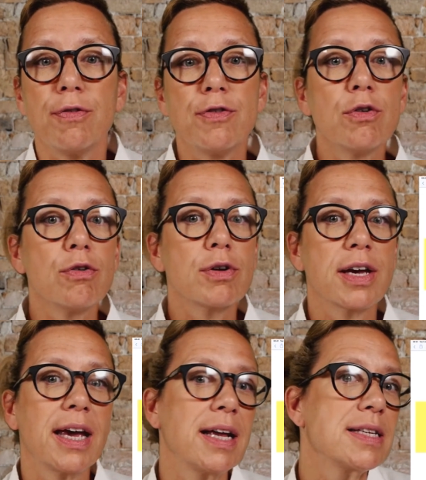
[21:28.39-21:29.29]
your
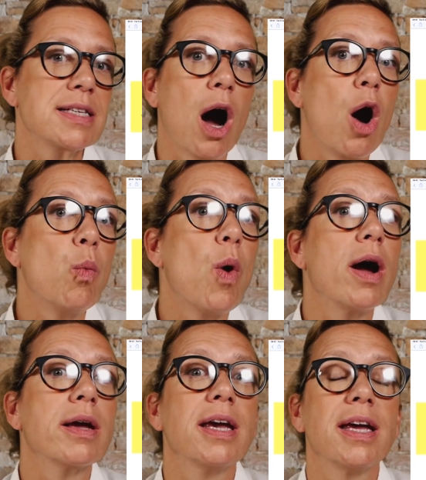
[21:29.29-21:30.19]
kids are
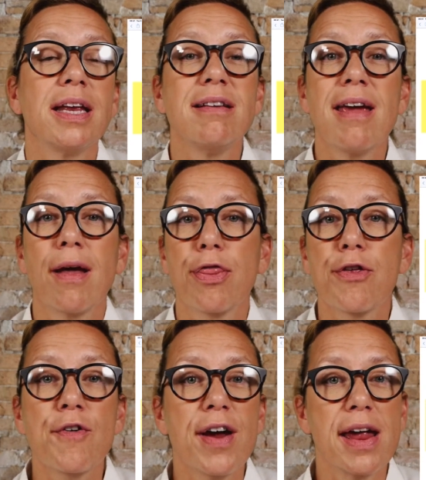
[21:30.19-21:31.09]
working in year
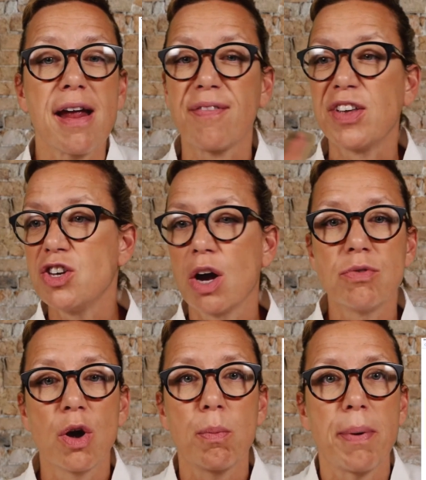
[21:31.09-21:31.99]
3 and they don't
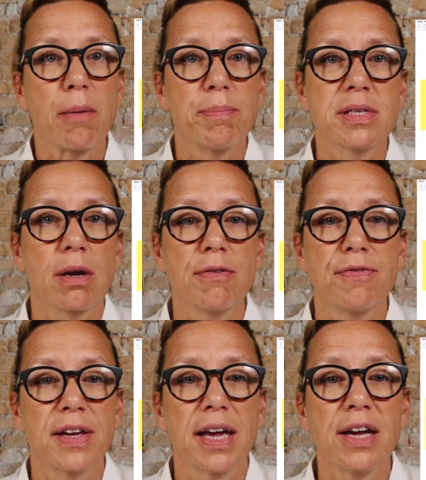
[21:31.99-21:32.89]
know about
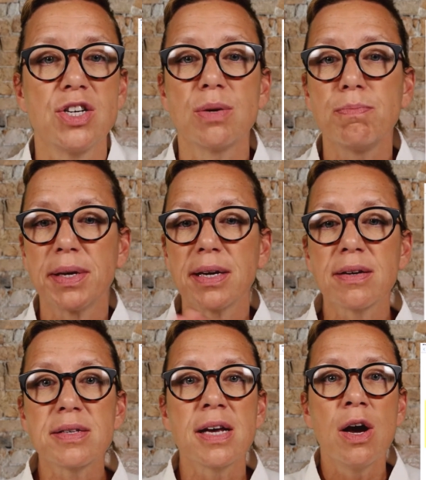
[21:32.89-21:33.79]
personification,
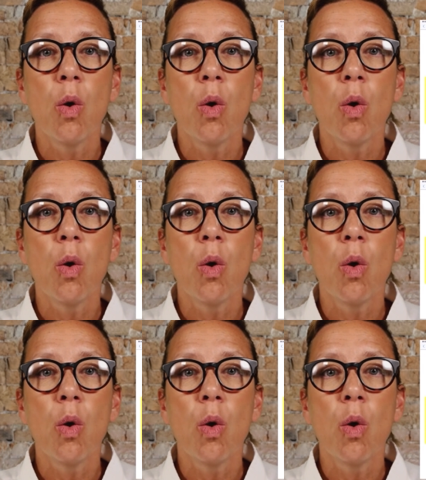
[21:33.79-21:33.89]
because